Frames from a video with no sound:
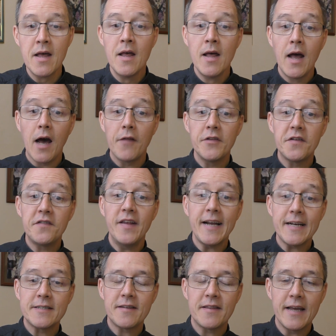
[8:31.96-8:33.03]
And the
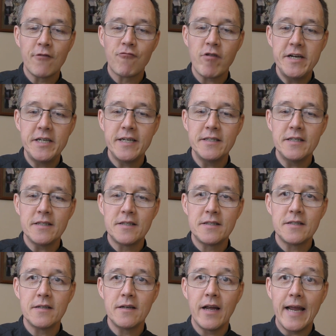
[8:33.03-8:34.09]
sixth
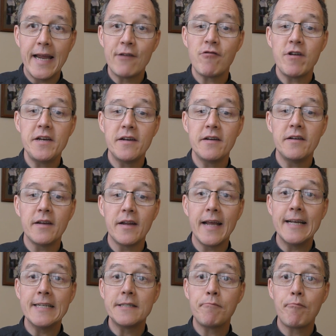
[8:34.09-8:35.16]
ingredient
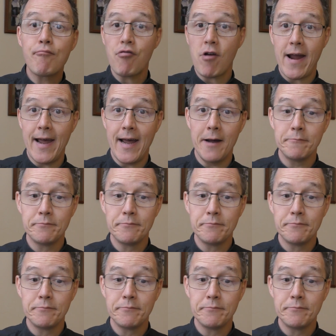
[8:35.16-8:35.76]
is prayer.